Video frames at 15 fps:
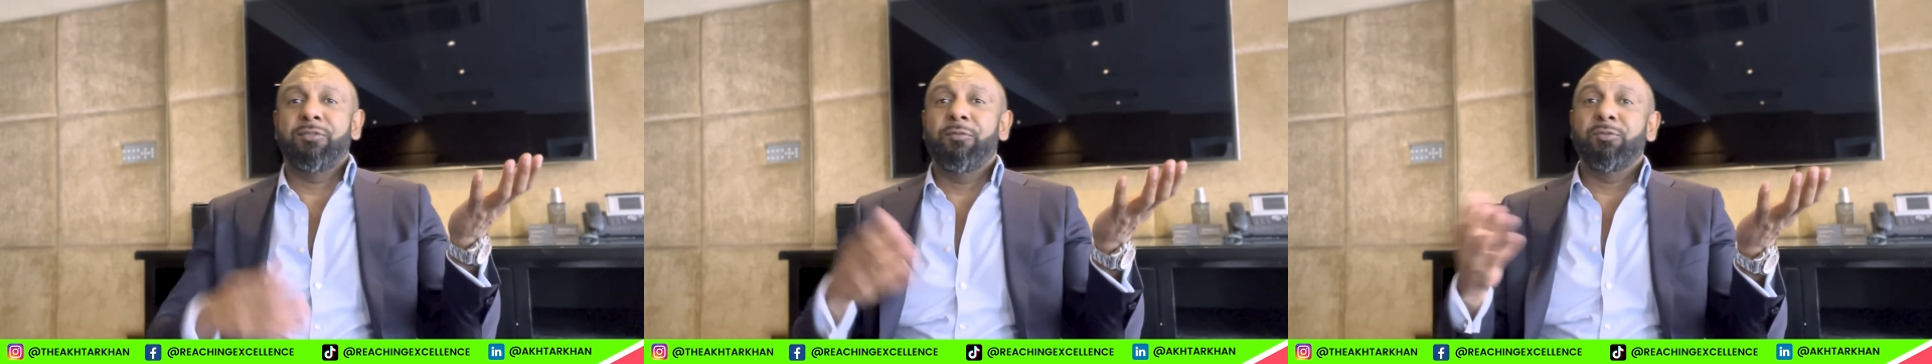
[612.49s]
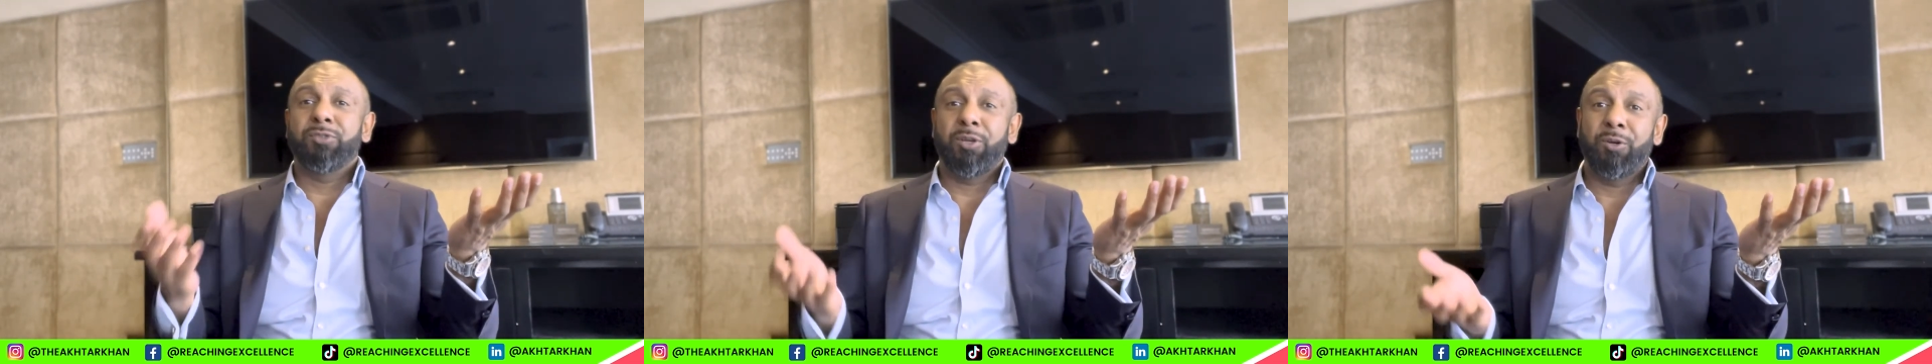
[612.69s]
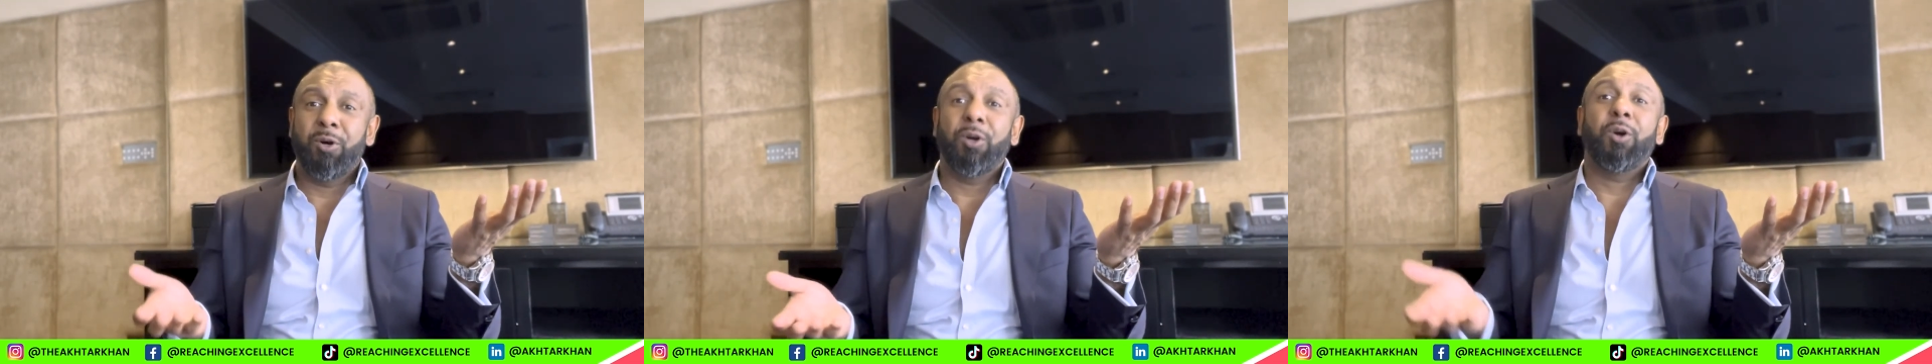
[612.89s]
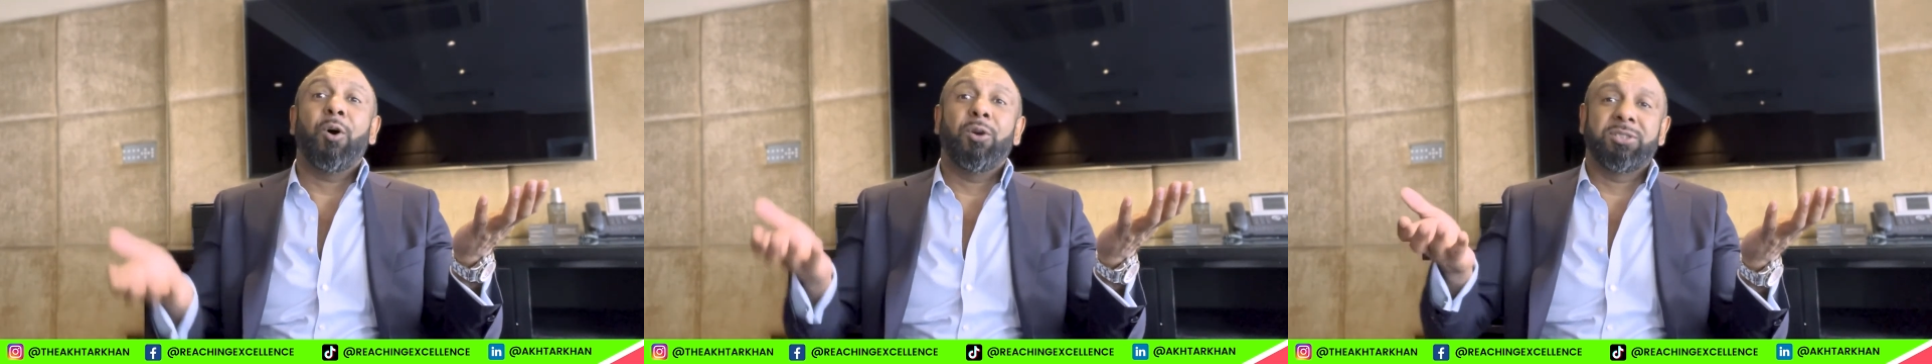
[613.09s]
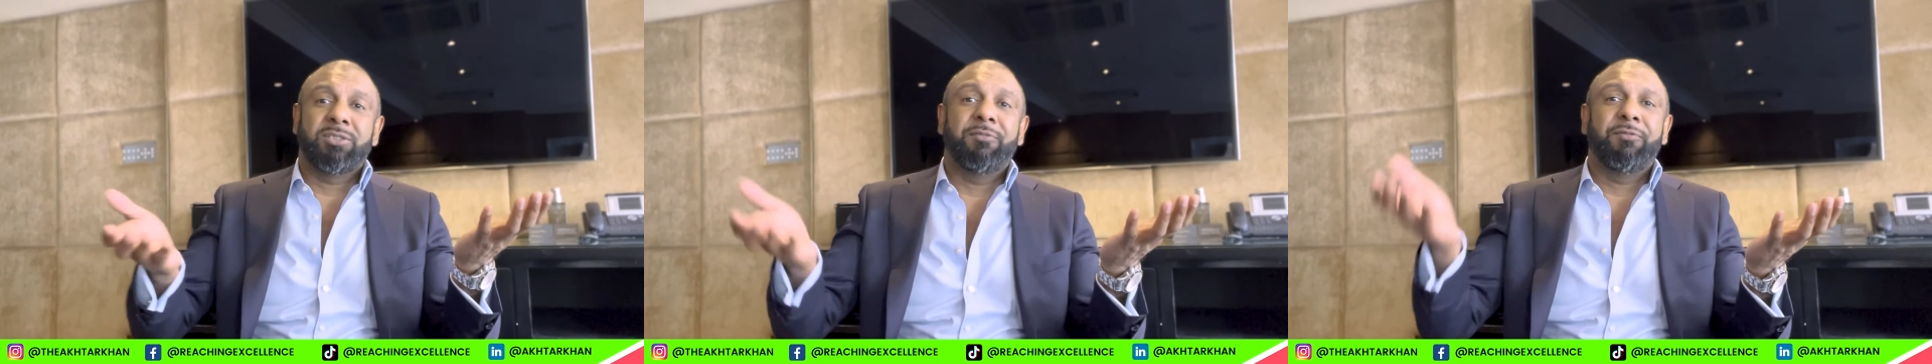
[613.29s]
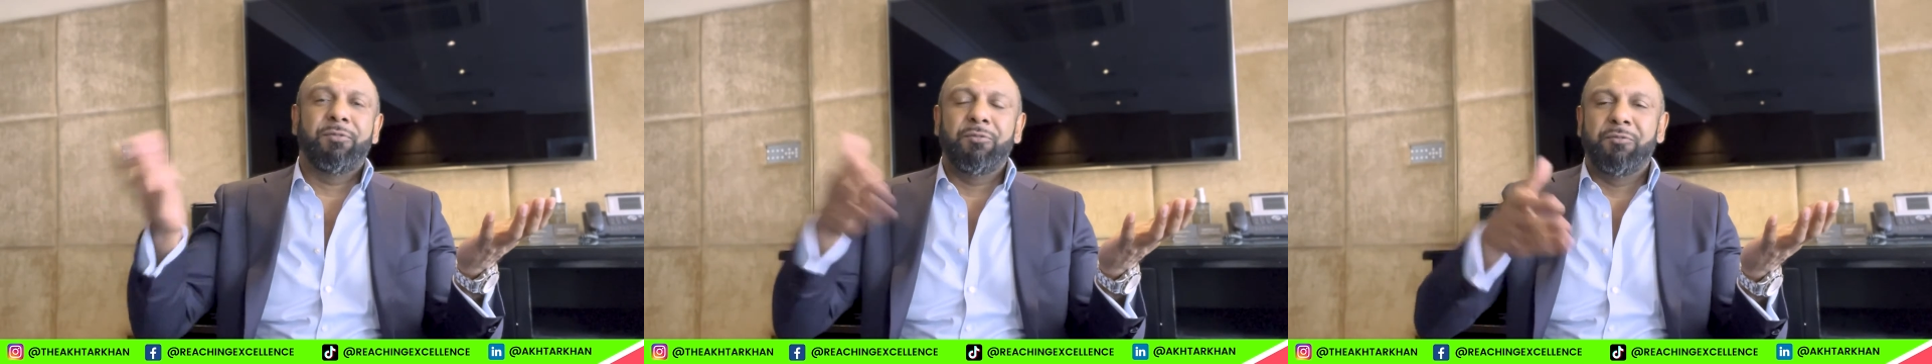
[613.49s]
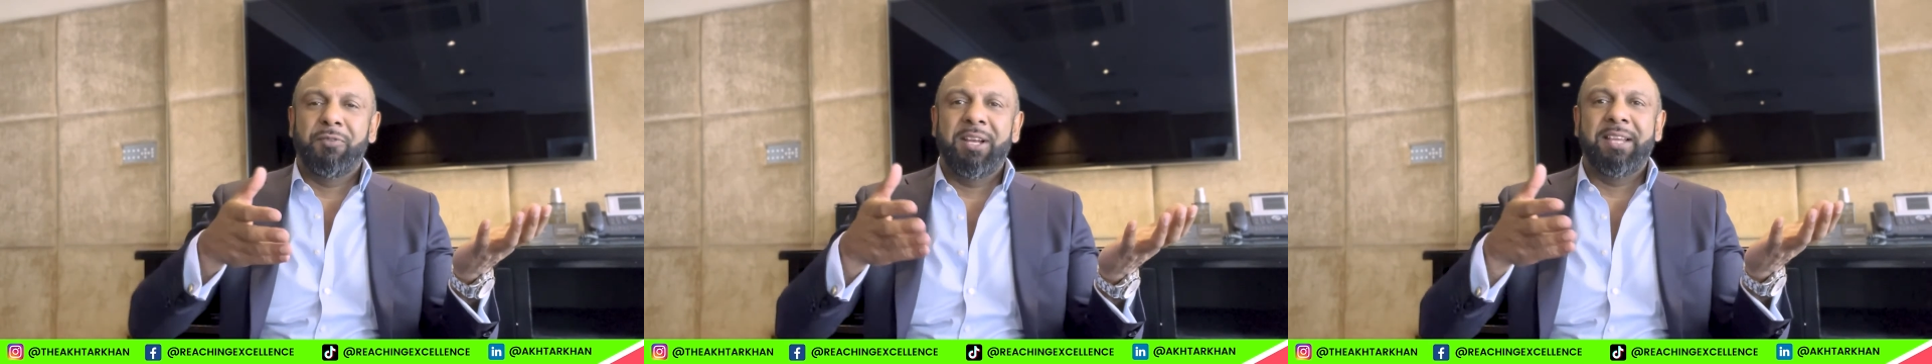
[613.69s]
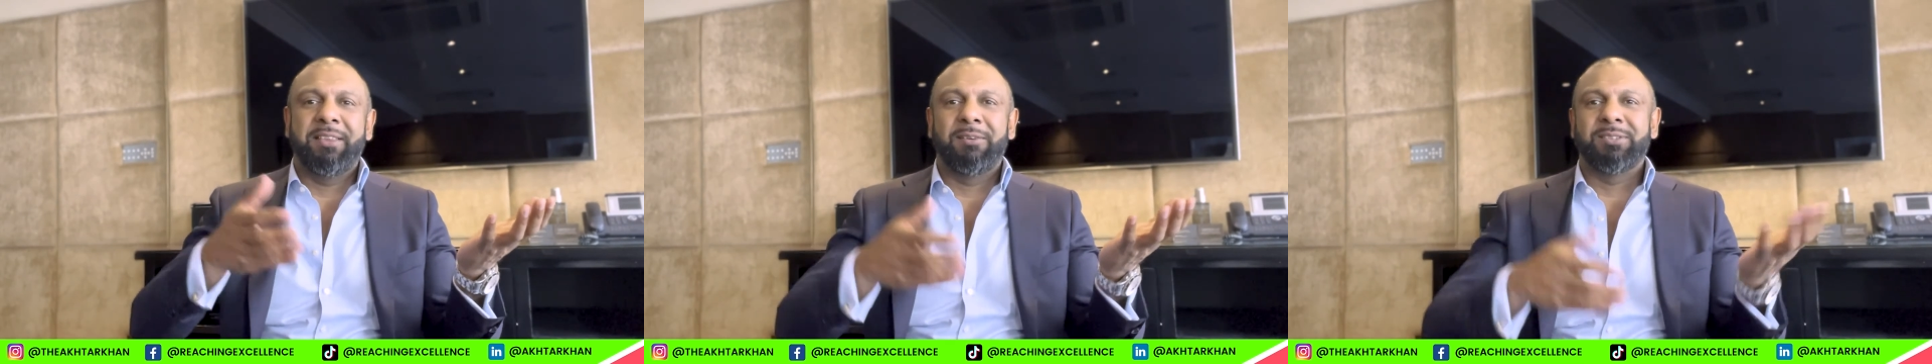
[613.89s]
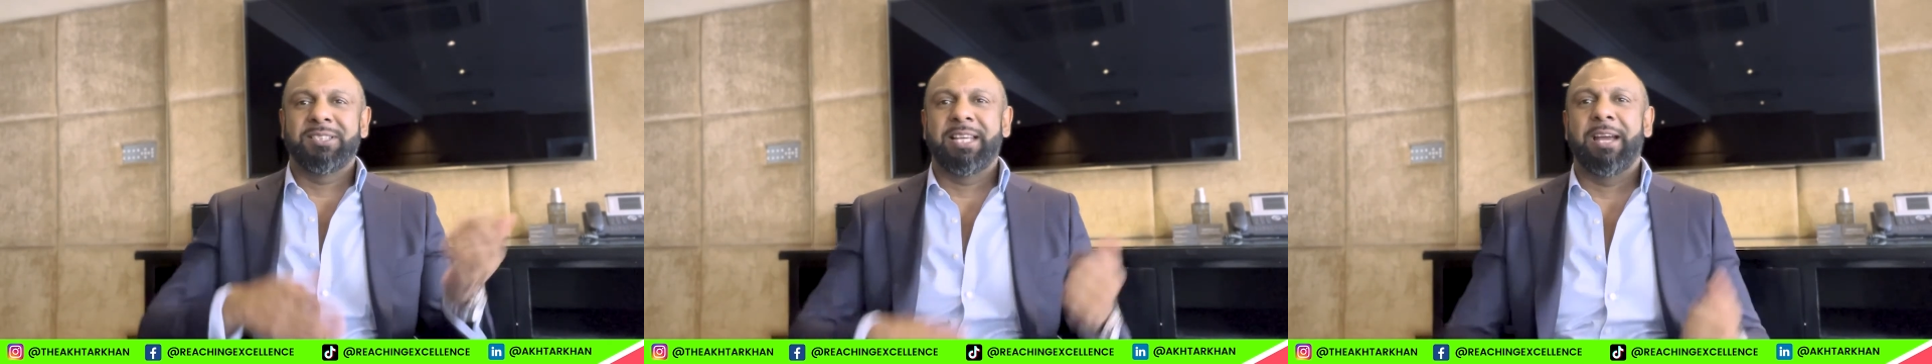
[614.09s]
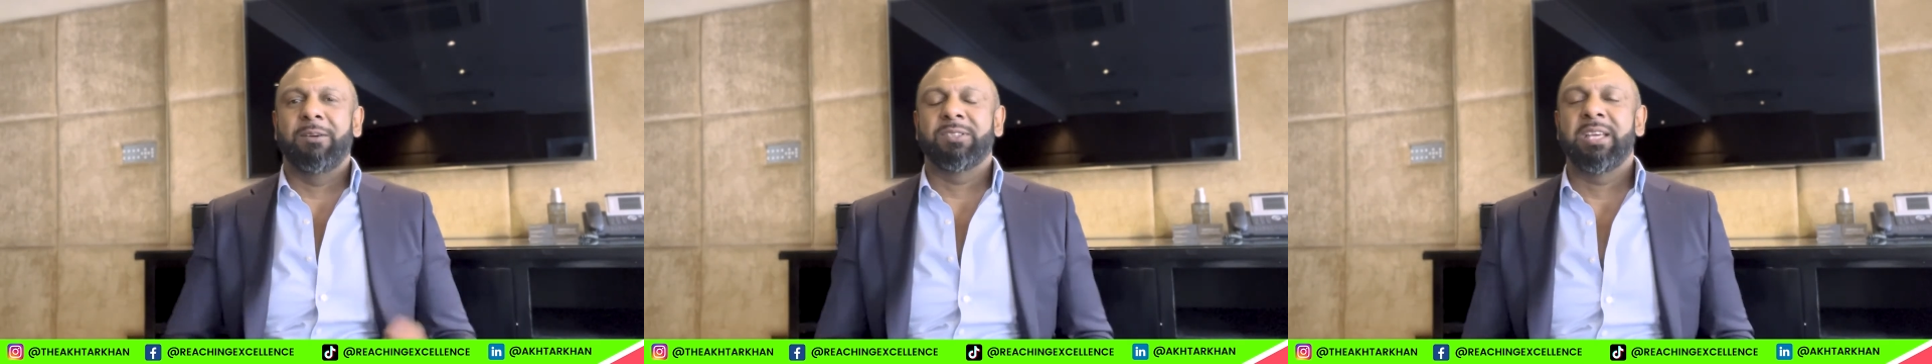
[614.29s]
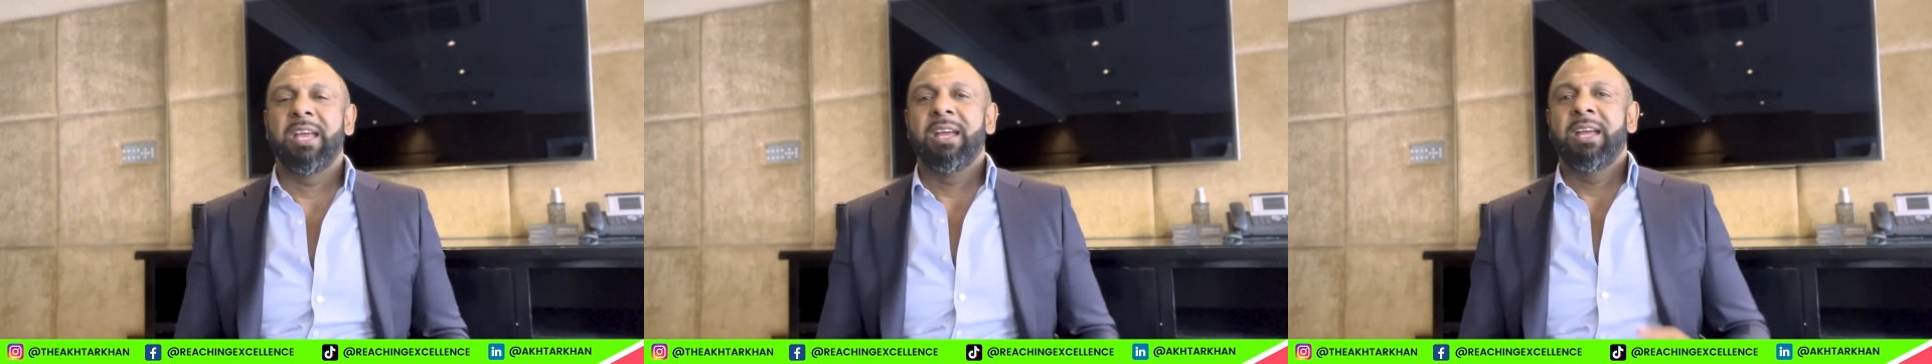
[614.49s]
You've also got cost of fulfilling those sales.